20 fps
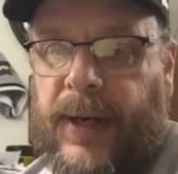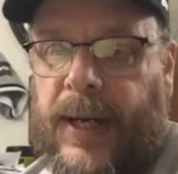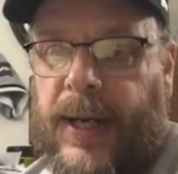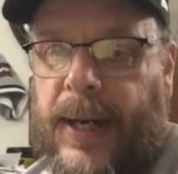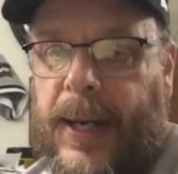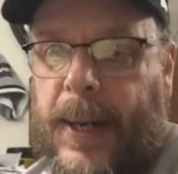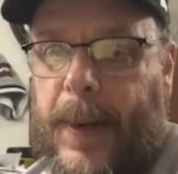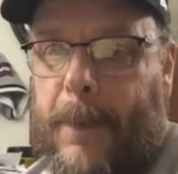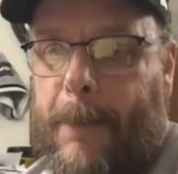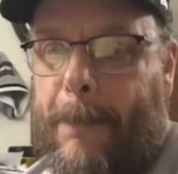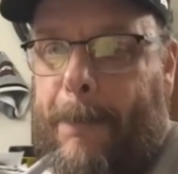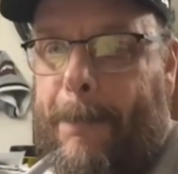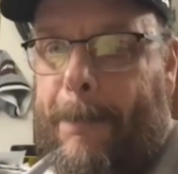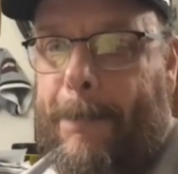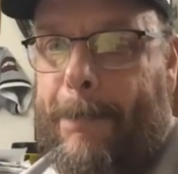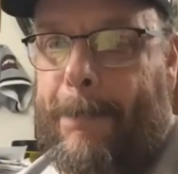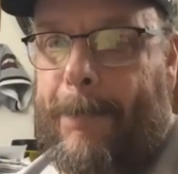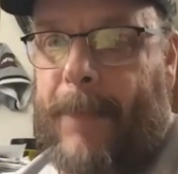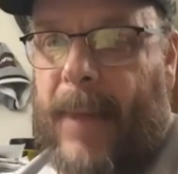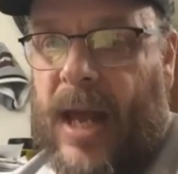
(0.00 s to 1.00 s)

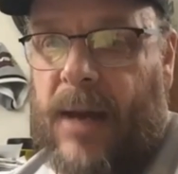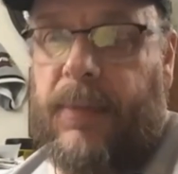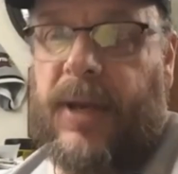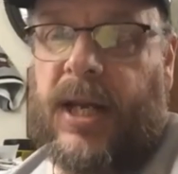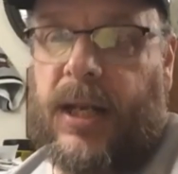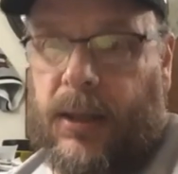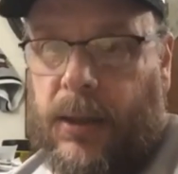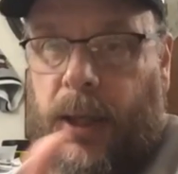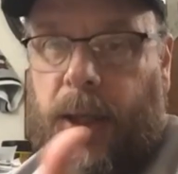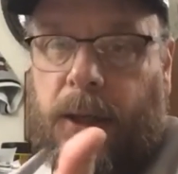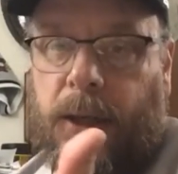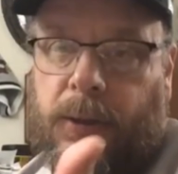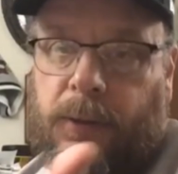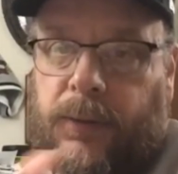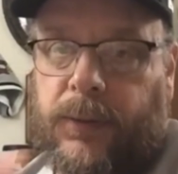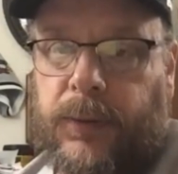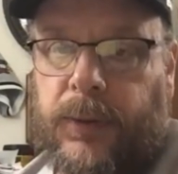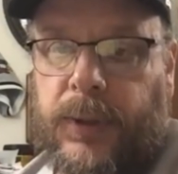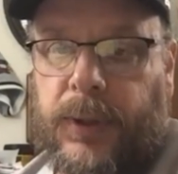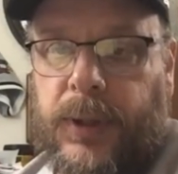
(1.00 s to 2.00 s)
I mean, you
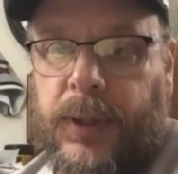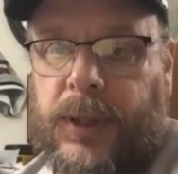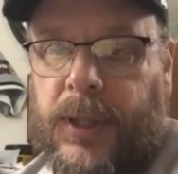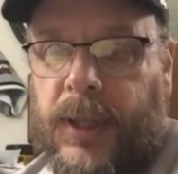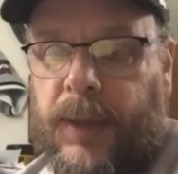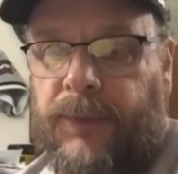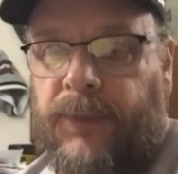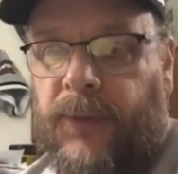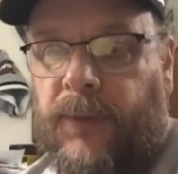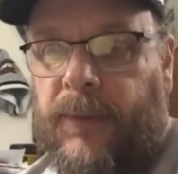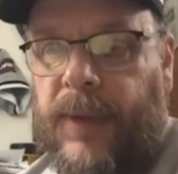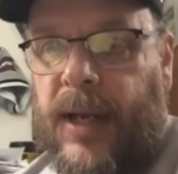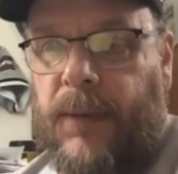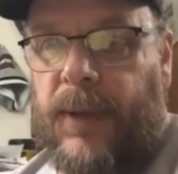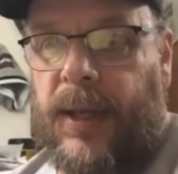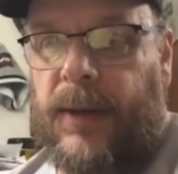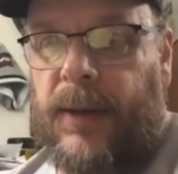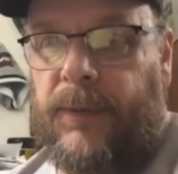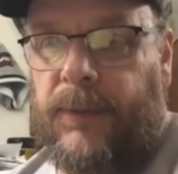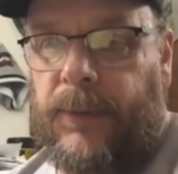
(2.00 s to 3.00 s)
know, except for
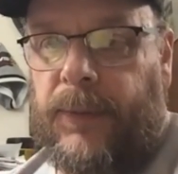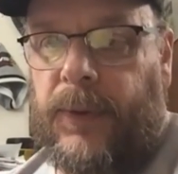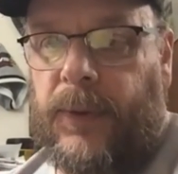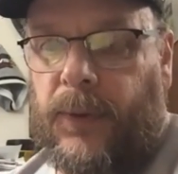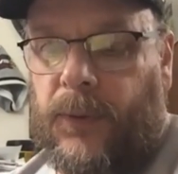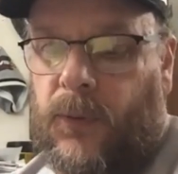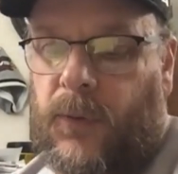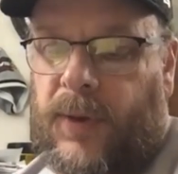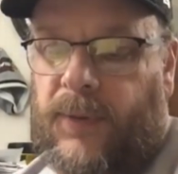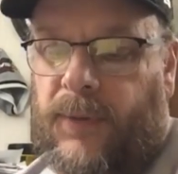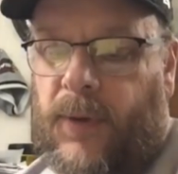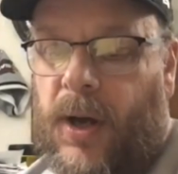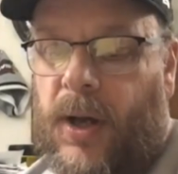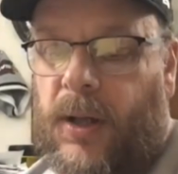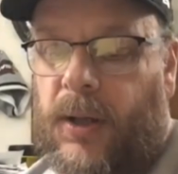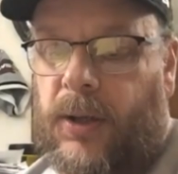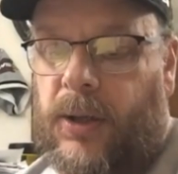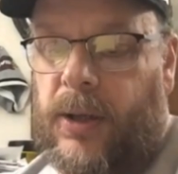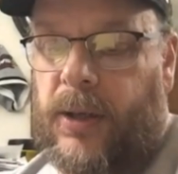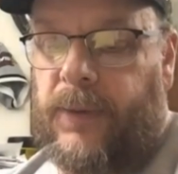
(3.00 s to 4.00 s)
maybe, we've
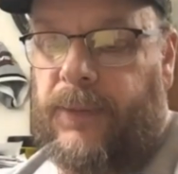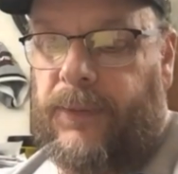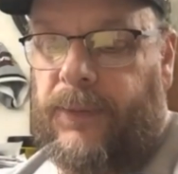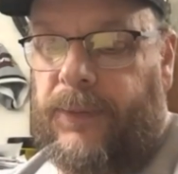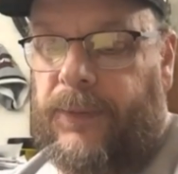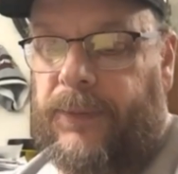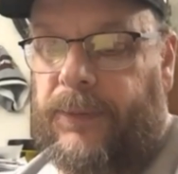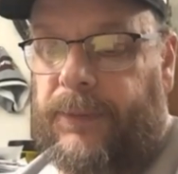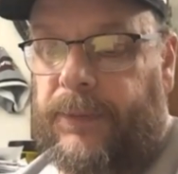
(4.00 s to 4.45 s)
all heard of